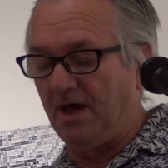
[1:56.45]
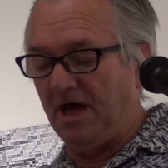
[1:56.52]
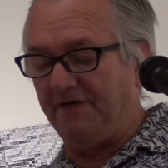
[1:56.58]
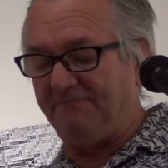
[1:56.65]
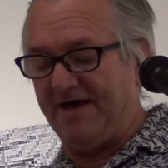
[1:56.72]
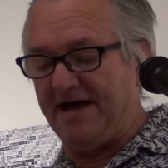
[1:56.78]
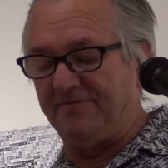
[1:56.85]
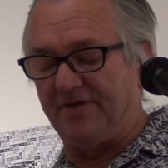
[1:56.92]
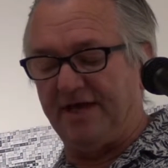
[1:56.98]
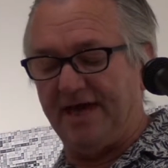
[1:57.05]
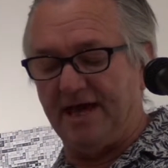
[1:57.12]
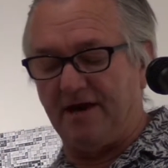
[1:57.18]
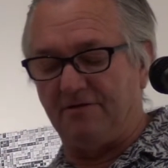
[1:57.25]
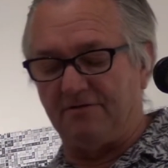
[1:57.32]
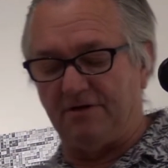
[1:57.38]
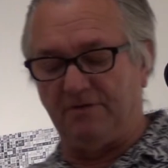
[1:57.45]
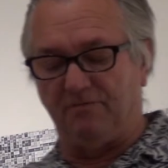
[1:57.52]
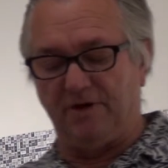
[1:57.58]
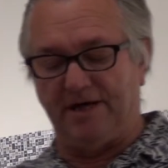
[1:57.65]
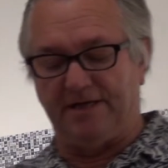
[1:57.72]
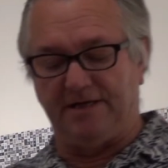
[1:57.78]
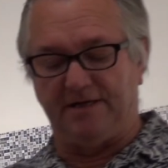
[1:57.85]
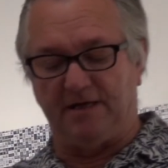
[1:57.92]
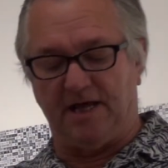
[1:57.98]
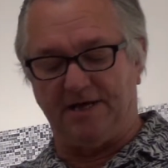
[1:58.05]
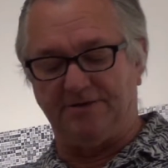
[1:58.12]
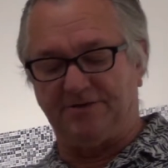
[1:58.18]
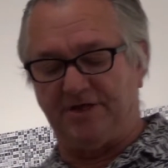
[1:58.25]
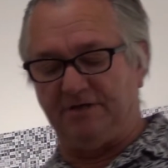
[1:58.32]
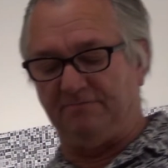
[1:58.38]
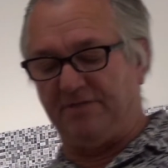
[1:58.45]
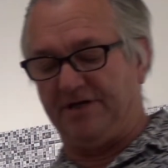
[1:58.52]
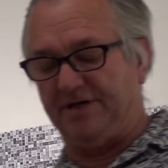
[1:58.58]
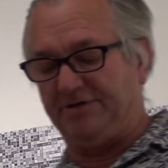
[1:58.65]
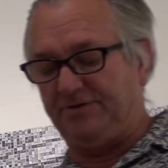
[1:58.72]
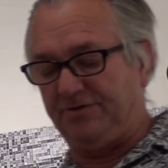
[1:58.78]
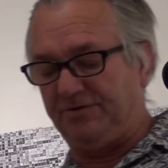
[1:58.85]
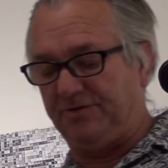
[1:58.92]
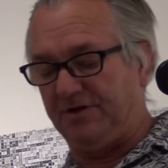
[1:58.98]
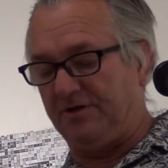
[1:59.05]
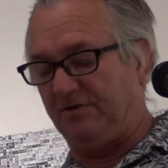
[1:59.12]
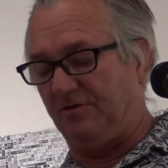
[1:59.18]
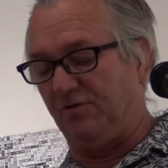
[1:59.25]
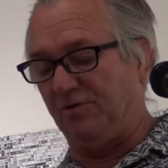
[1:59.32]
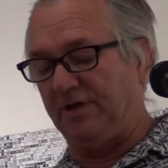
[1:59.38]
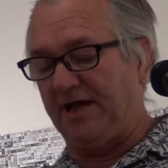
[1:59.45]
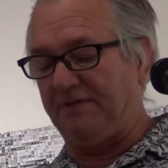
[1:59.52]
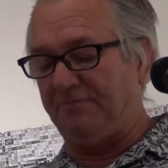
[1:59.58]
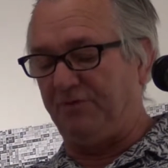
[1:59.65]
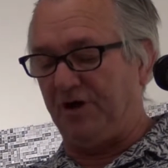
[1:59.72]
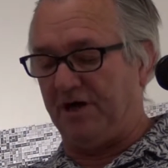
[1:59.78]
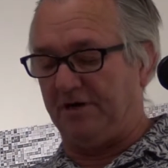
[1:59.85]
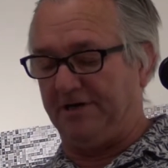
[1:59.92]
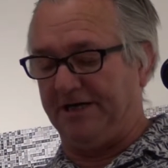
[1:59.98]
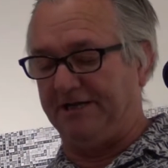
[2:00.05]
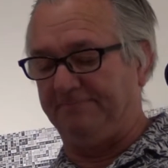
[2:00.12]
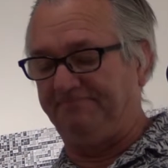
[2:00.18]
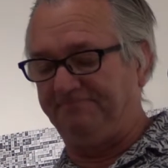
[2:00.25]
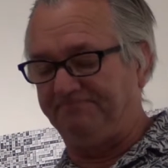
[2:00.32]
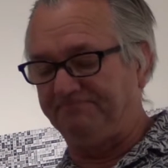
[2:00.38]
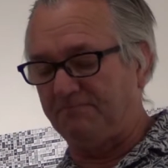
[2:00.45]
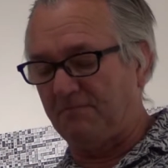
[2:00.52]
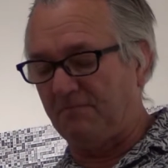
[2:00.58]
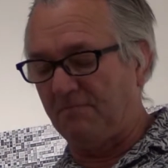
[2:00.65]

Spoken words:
I found the counter and waited in line 10 minutes, then an old librarian.